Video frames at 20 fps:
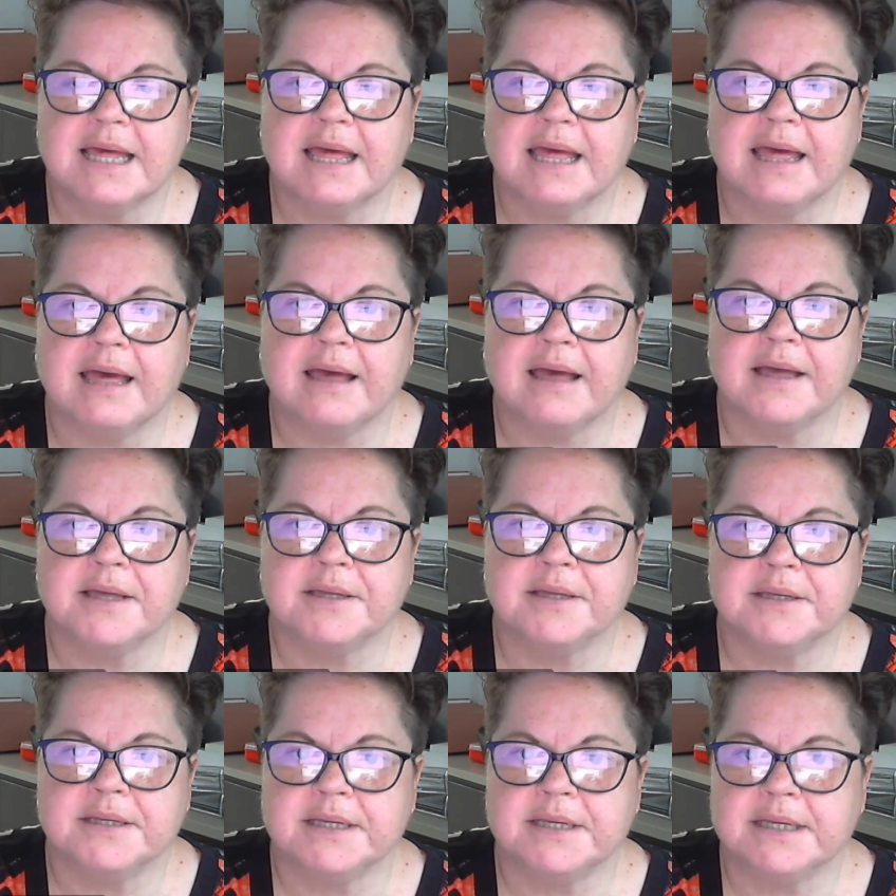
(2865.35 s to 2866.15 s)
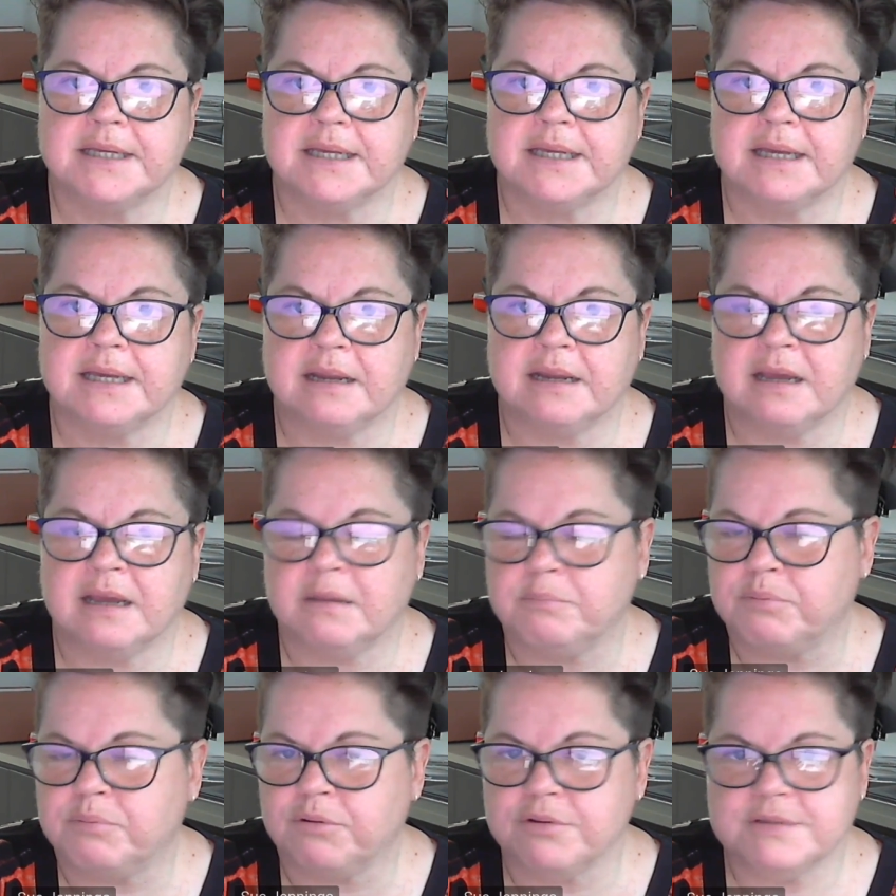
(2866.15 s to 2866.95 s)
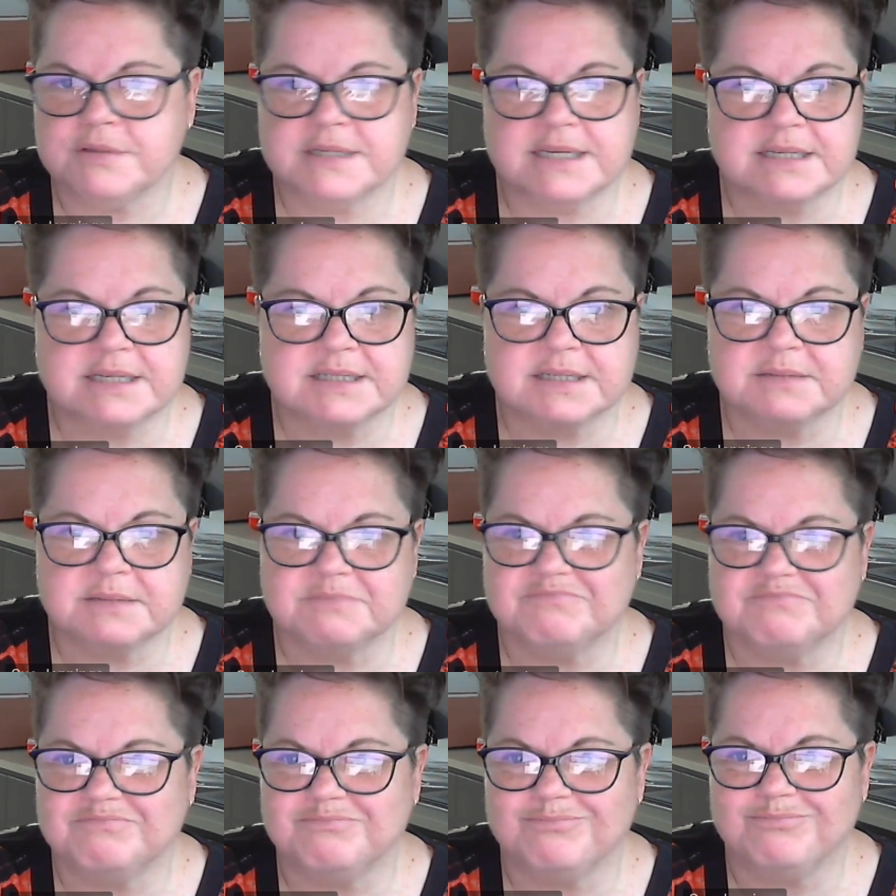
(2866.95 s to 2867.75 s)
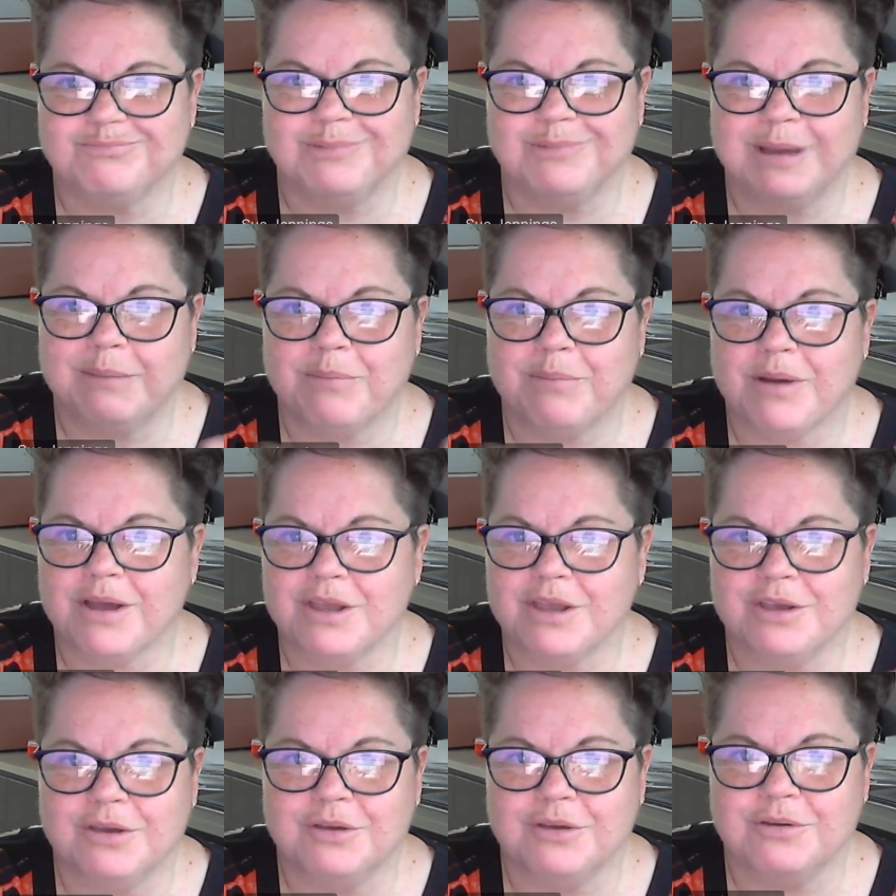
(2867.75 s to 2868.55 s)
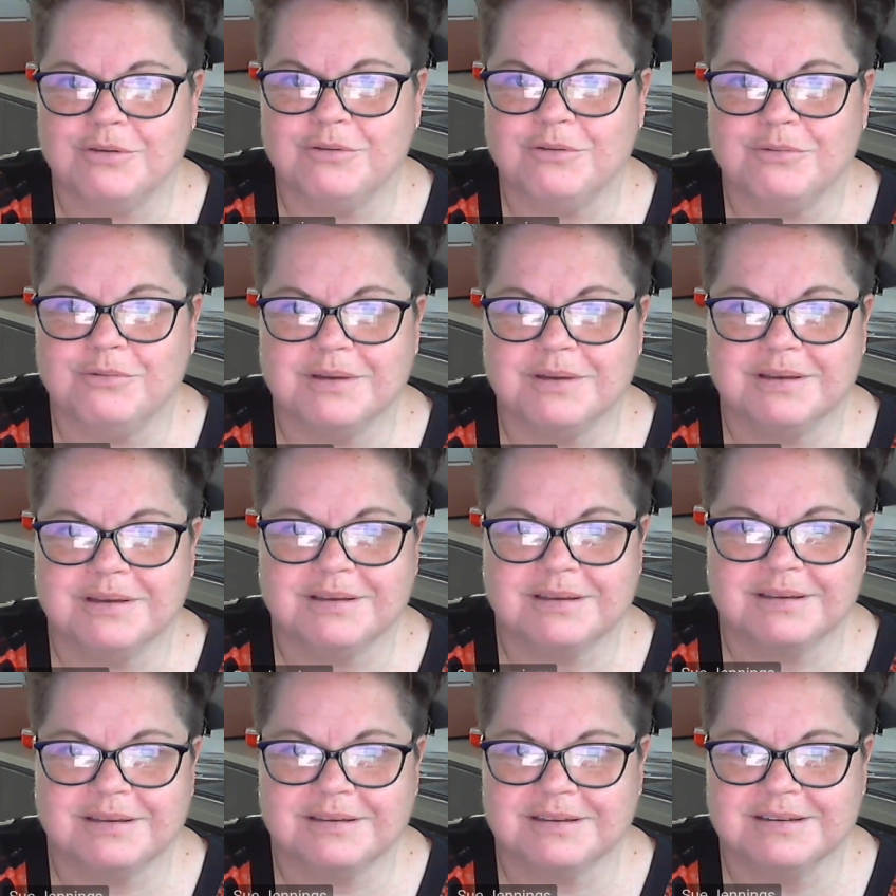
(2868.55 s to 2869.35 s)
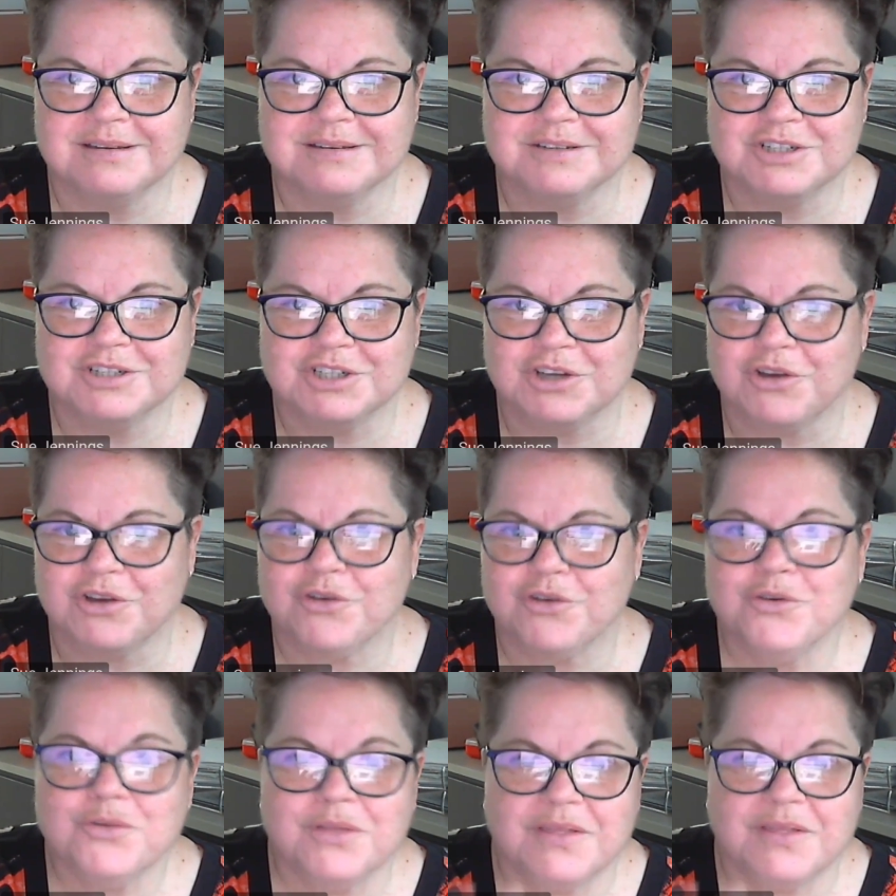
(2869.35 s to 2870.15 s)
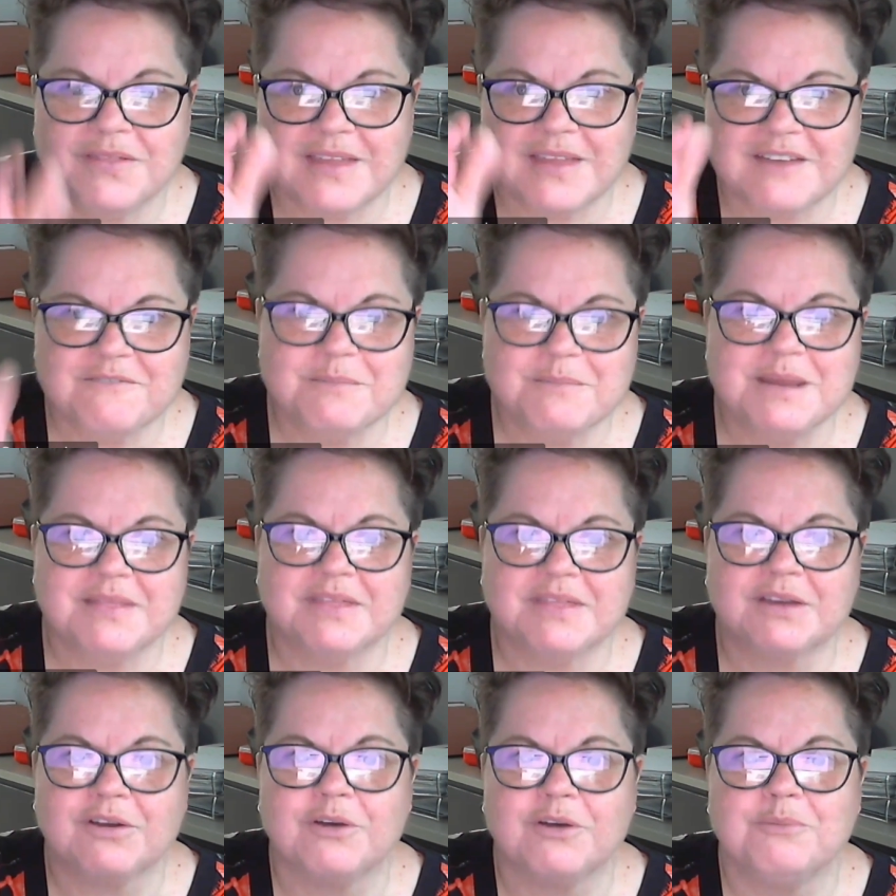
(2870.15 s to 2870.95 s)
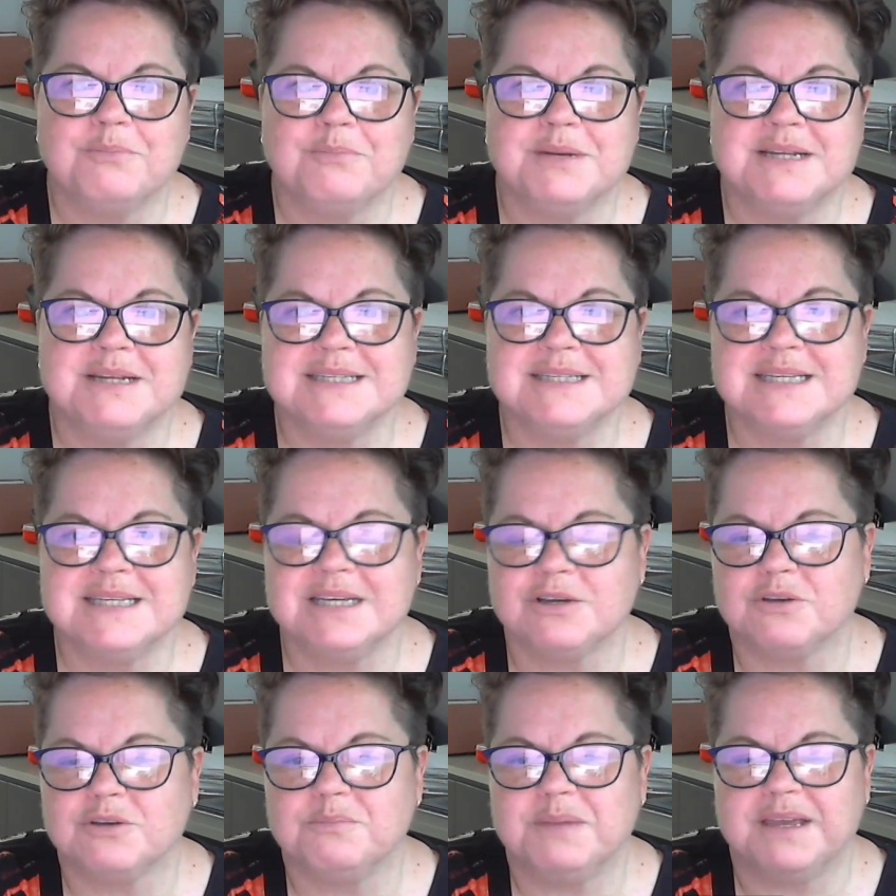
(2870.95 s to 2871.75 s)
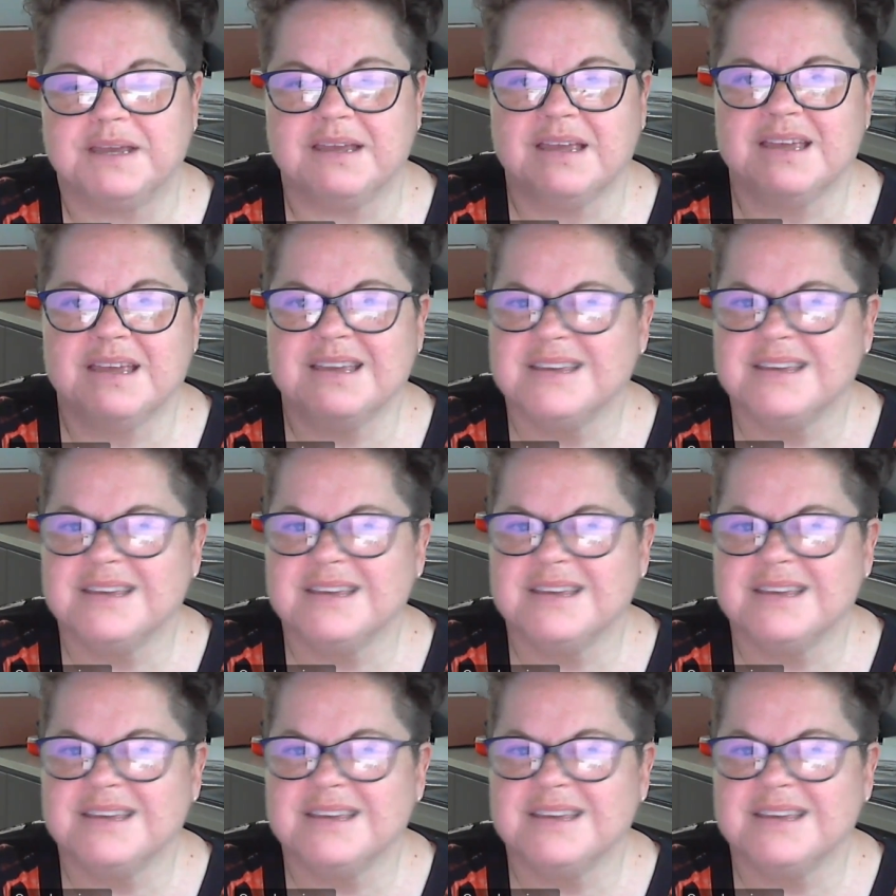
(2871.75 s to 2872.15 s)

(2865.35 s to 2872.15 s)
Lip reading: a process whereby you can show that they've met the competency. It could be